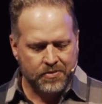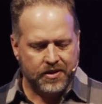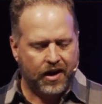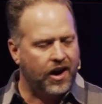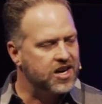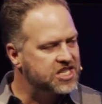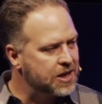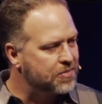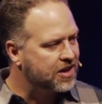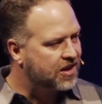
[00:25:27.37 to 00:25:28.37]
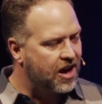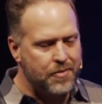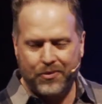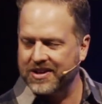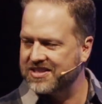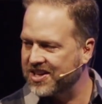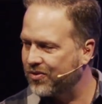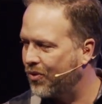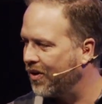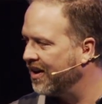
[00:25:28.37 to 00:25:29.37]
the hardship that God brings us
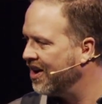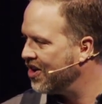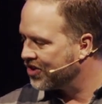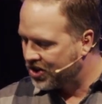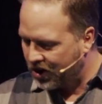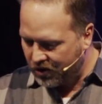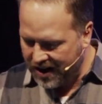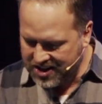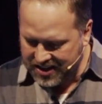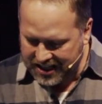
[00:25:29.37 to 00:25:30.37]
for correction.